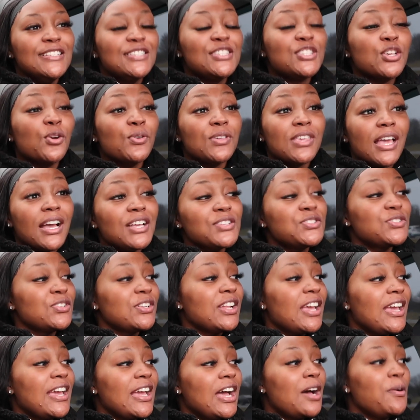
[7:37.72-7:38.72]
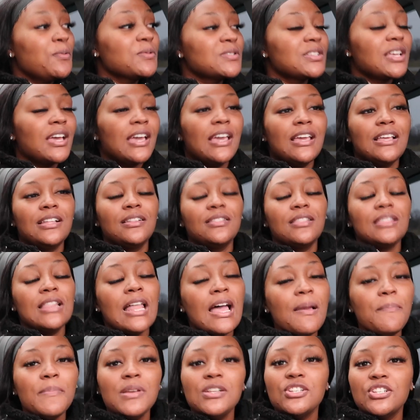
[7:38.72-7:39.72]
so yesterday, I was like,
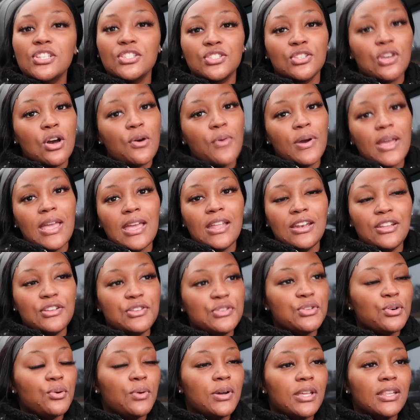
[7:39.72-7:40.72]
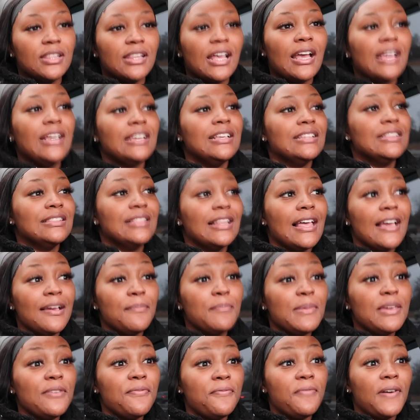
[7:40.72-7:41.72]
let me just go ahead and do it. Like, let
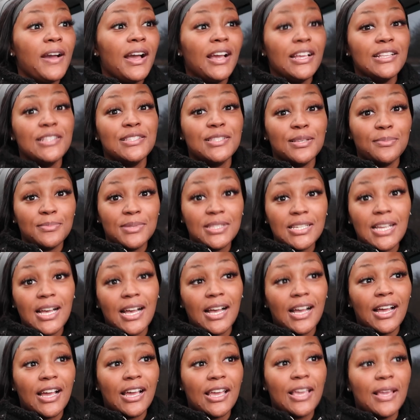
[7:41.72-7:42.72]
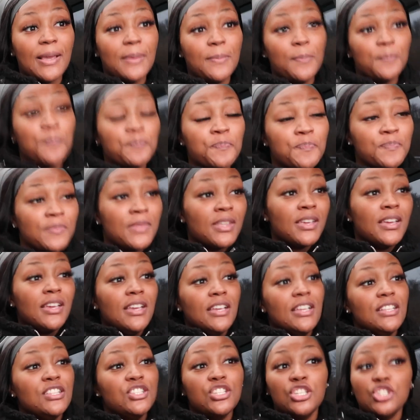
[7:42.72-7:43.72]
me find some time
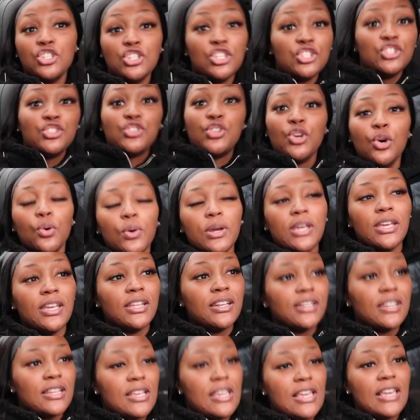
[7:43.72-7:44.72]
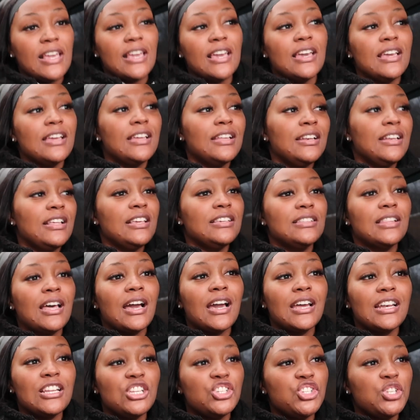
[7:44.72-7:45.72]
to just do it. And
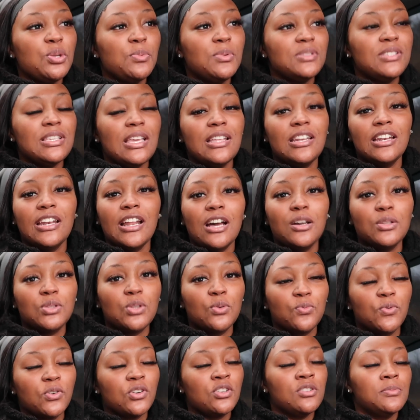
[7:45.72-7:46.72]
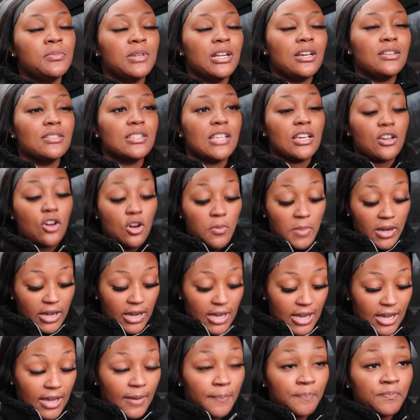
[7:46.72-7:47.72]
Ilani, she was in and out the room, and I was like, oh my
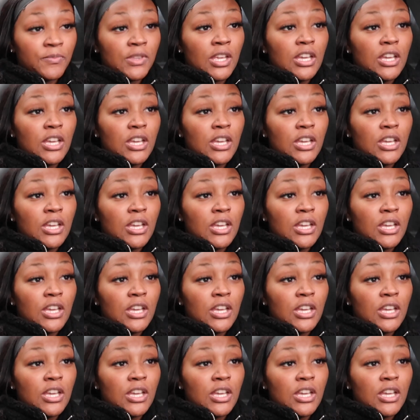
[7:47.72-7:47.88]
God.